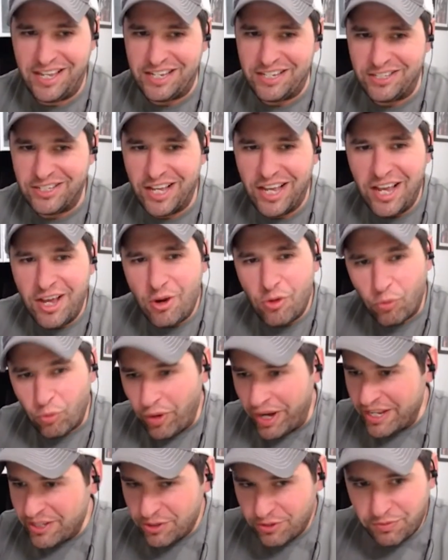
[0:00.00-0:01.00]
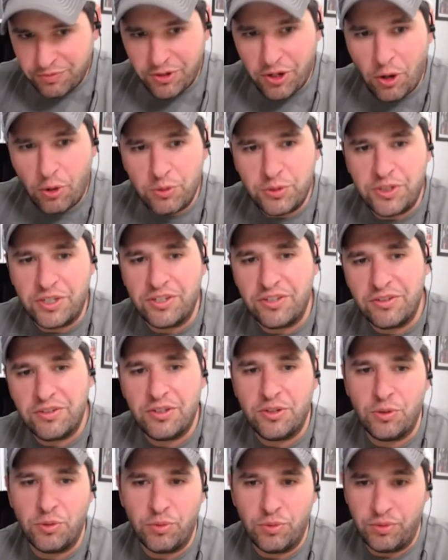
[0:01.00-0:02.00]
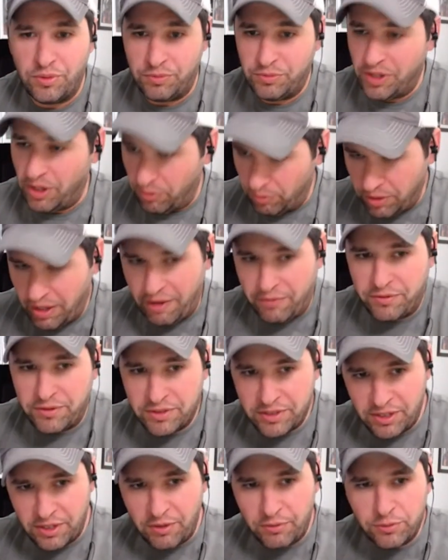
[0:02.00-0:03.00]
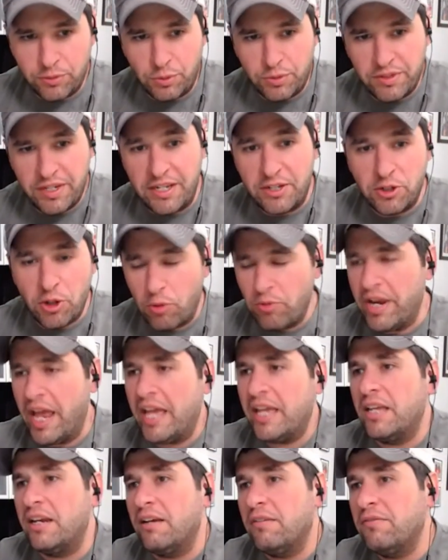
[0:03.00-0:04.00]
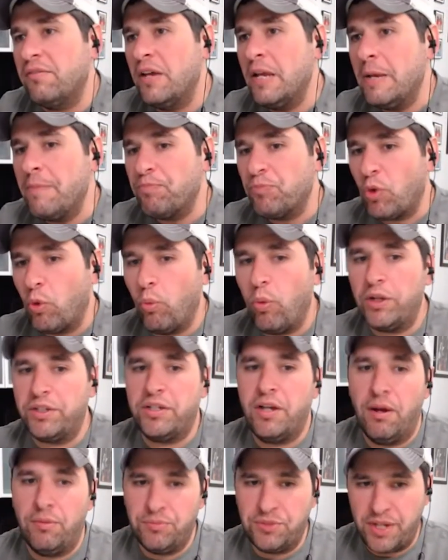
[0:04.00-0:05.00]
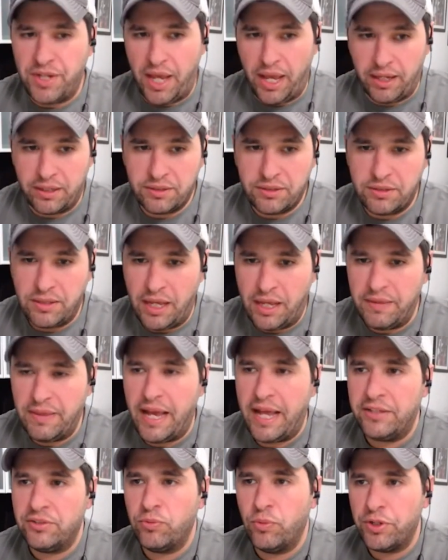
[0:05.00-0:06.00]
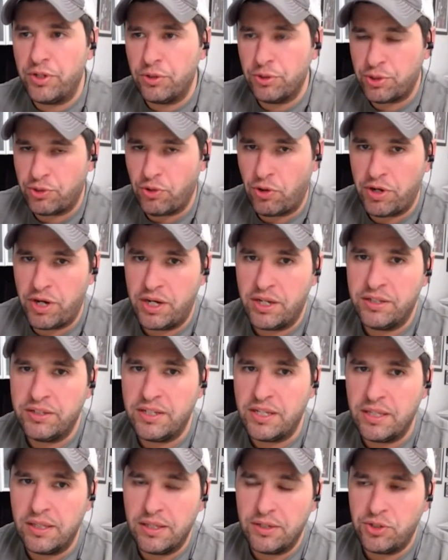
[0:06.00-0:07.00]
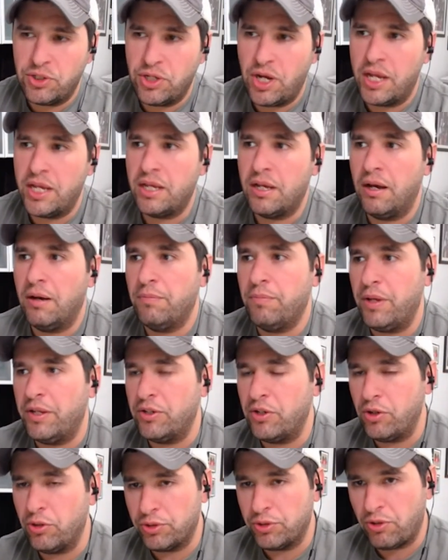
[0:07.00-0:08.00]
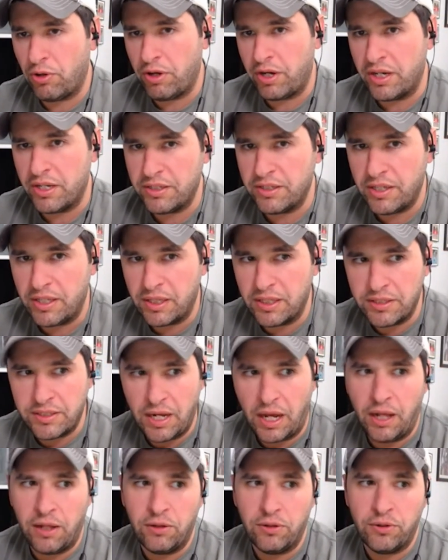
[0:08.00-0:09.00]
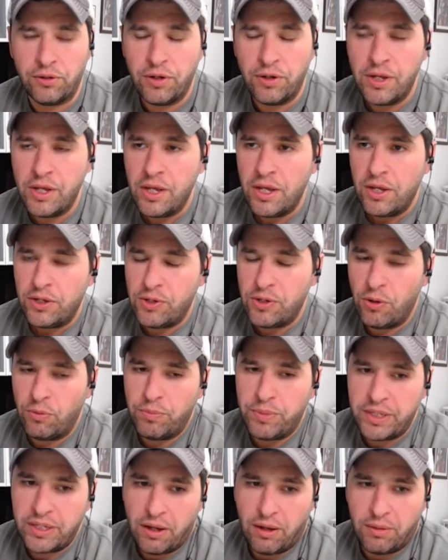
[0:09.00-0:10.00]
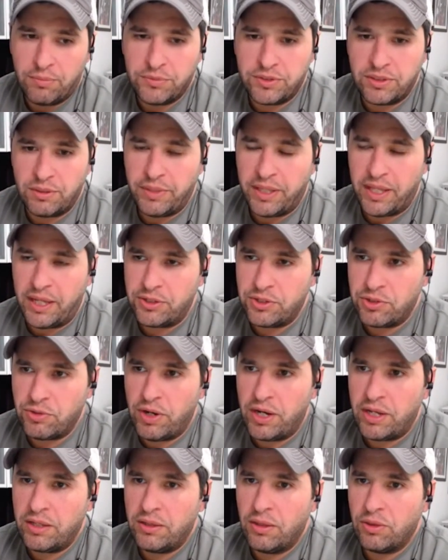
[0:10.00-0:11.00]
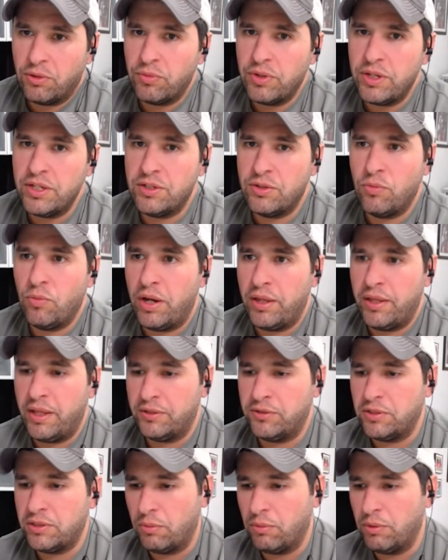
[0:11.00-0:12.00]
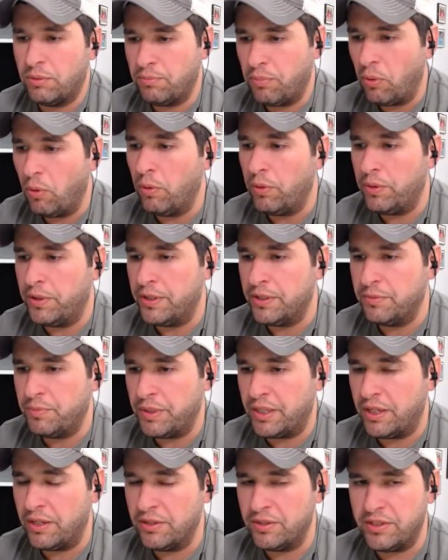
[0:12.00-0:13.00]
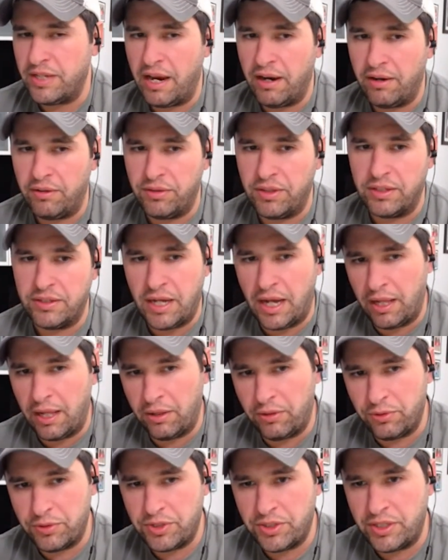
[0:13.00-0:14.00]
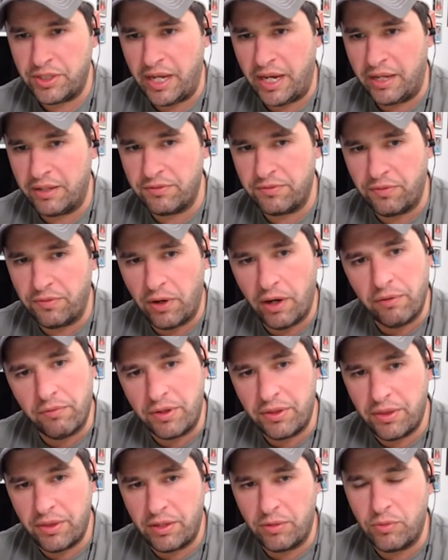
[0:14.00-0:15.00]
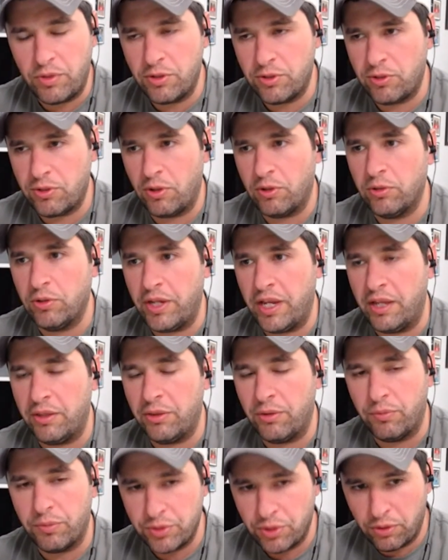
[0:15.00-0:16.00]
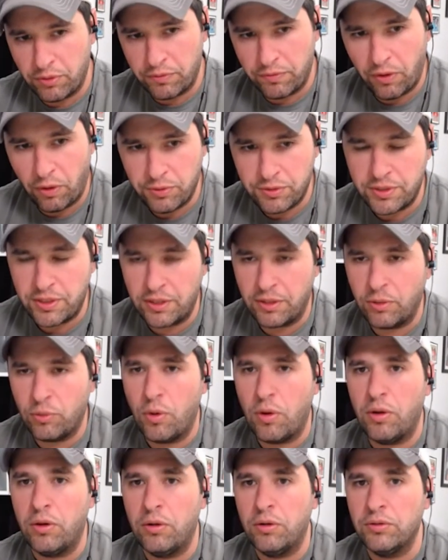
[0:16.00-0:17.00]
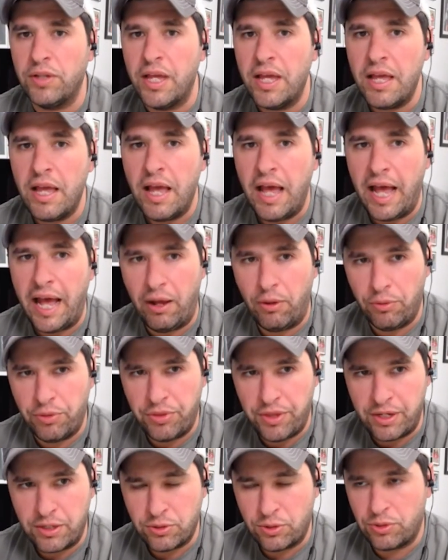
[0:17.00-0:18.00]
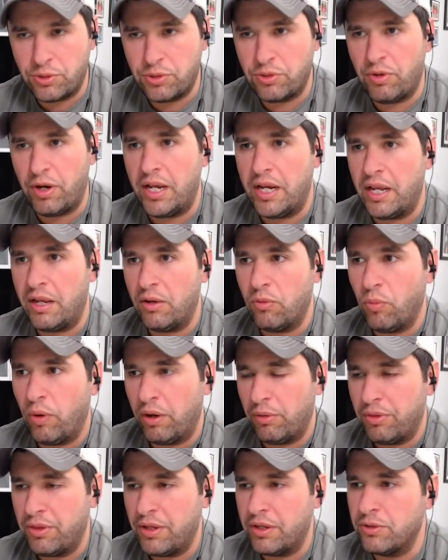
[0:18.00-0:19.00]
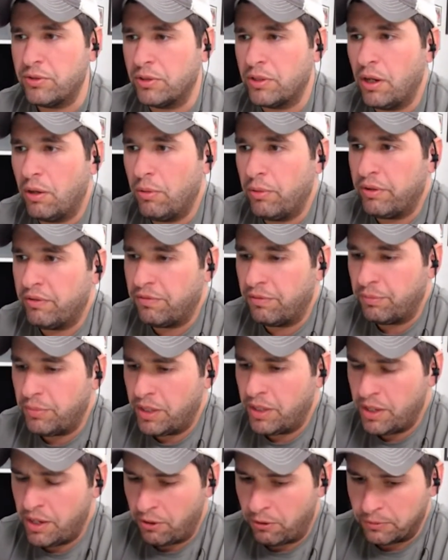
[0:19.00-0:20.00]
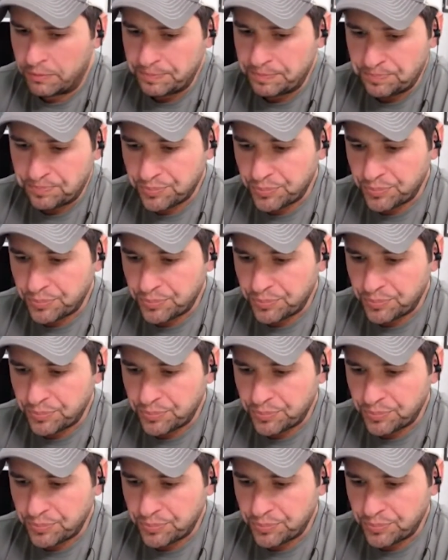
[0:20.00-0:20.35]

these rates go to to uh, you know obviously as we've seen go negative, what comes next? And that's when you're starting to see the shakeup, and you're starting to see the dollar you know become some of that strength. And the reason why that's so important is because uh, the dollar stands for everything. When you start looking at the reserve currency of the world how things are trading, where things are going from here.